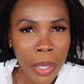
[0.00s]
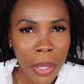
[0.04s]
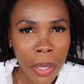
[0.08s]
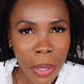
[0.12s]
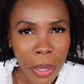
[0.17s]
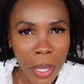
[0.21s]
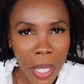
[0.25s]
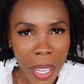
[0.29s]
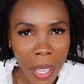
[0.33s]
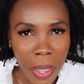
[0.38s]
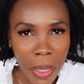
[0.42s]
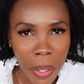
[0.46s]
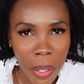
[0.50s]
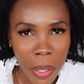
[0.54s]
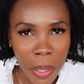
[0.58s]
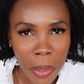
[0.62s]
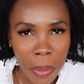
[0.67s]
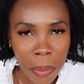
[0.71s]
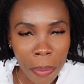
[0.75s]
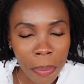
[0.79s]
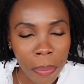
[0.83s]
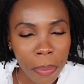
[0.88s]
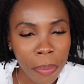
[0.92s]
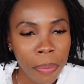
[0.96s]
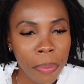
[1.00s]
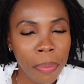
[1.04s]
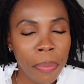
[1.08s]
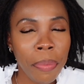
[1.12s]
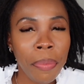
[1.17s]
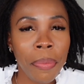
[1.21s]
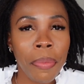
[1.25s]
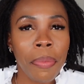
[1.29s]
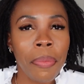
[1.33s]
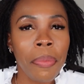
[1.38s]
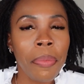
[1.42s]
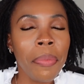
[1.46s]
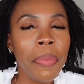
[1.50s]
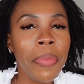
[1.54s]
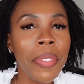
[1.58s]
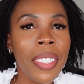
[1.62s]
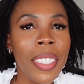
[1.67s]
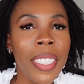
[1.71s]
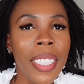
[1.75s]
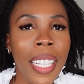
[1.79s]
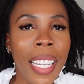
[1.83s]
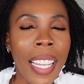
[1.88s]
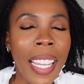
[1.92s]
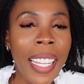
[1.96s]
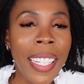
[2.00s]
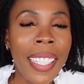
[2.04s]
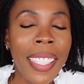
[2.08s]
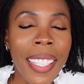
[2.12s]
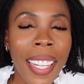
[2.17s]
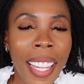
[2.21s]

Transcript: together, and